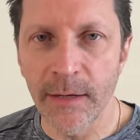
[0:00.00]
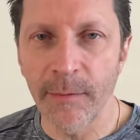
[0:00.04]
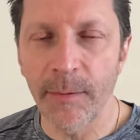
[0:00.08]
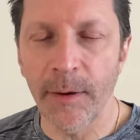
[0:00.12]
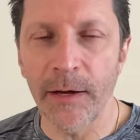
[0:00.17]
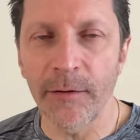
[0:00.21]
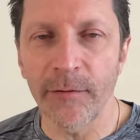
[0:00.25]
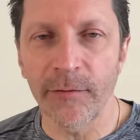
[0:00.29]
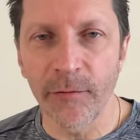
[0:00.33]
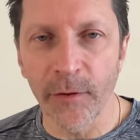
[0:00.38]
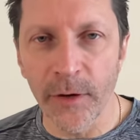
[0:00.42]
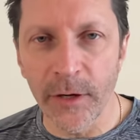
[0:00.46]

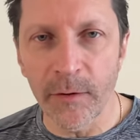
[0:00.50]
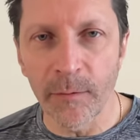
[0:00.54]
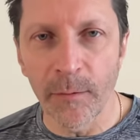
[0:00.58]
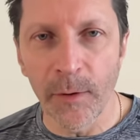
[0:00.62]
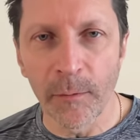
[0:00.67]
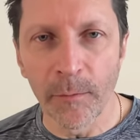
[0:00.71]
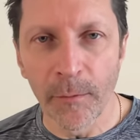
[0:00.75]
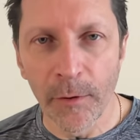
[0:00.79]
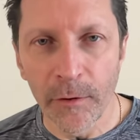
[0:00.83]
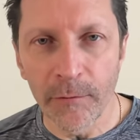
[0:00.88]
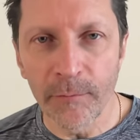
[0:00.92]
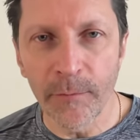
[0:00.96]
about freedom of
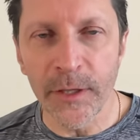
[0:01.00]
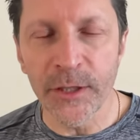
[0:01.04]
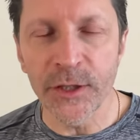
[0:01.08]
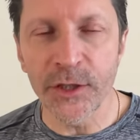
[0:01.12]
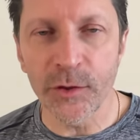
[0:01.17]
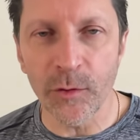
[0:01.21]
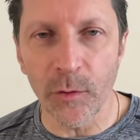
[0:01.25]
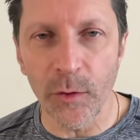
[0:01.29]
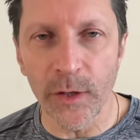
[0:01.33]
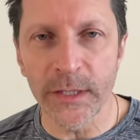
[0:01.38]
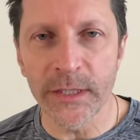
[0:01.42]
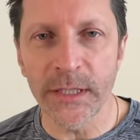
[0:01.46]
movement,
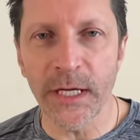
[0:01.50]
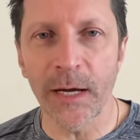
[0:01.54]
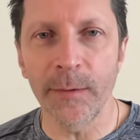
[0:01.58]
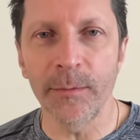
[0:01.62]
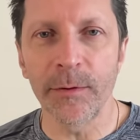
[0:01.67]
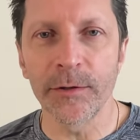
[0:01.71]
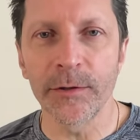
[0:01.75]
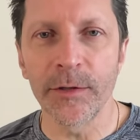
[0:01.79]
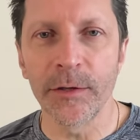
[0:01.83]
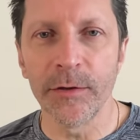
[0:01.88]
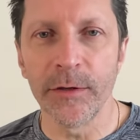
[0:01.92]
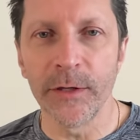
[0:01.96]
choice,
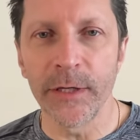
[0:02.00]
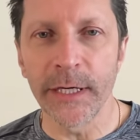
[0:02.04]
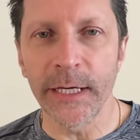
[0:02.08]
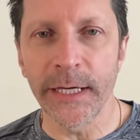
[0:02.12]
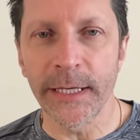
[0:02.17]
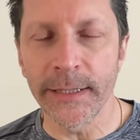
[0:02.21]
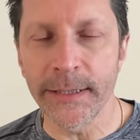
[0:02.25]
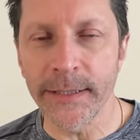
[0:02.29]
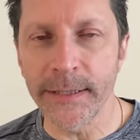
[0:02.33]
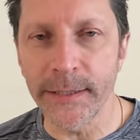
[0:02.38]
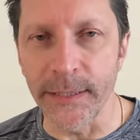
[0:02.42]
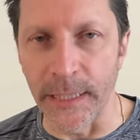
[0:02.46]
opportunity,
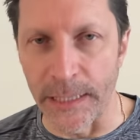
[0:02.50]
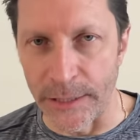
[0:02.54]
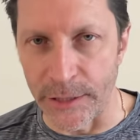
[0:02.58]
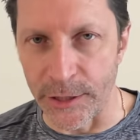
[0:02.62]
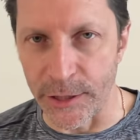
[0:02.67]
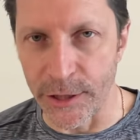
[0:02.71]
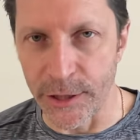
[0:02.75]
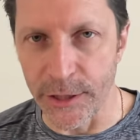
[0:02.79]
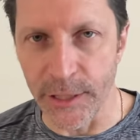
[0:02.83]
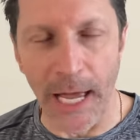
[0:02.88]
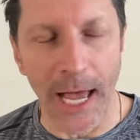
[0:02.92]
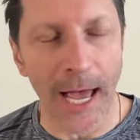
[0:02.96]
and
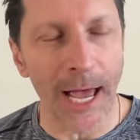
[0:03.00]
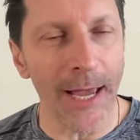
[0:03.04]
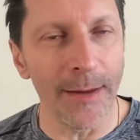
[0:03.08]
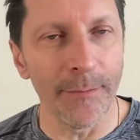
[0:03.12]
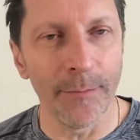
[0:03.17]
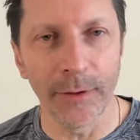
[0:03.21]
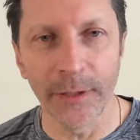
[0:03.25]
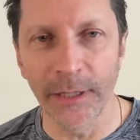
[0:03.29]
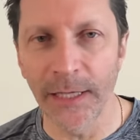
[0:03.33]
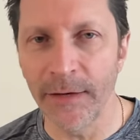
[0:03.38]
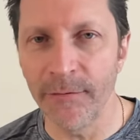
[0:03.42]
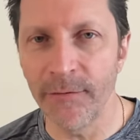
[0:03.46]
such. I
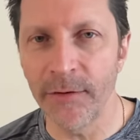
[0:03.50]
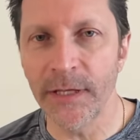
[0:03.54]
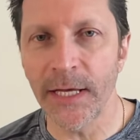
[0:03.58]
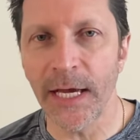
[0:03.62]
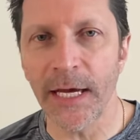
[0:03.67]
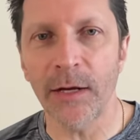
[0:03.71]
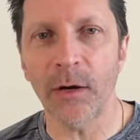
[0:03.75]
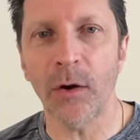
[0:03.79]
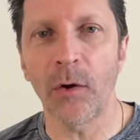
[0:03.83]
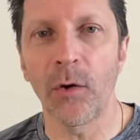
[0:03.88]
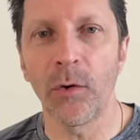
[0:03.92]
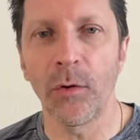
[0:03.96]
believe in
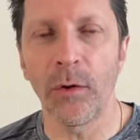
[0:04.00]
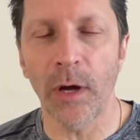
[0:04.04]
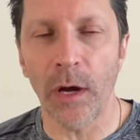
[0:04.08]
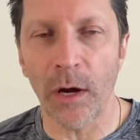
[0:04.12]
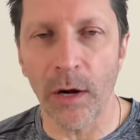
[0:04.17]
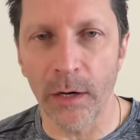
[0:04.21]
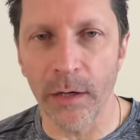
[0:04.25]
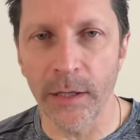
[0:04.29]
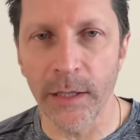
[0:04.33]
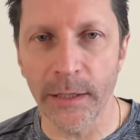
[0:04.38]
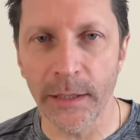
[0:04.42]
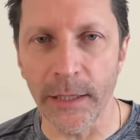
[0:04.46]
that
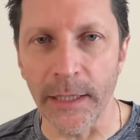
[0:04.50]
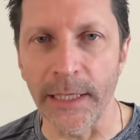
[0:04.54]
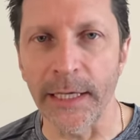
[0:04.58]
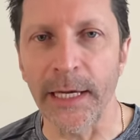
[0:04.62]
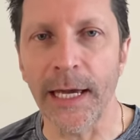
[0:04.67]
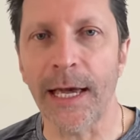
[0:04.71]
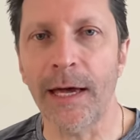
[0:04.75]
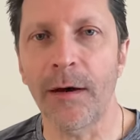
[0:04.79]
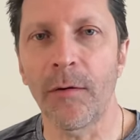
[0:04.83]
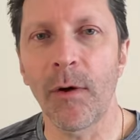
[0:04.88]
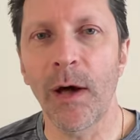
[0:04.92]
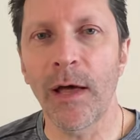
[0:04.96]
wholeheartedly.
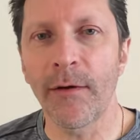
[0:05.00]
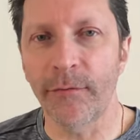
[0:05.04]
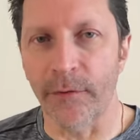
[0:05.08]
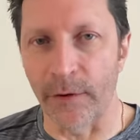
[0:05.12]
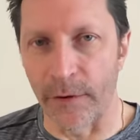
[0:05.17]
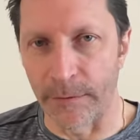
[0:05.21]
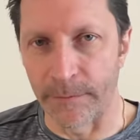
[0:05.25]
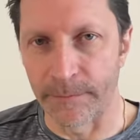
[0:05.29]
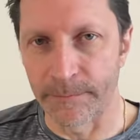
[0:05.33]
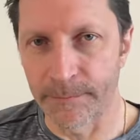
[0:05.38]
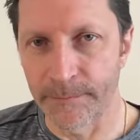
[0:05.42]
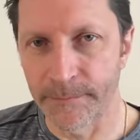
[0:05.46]
However,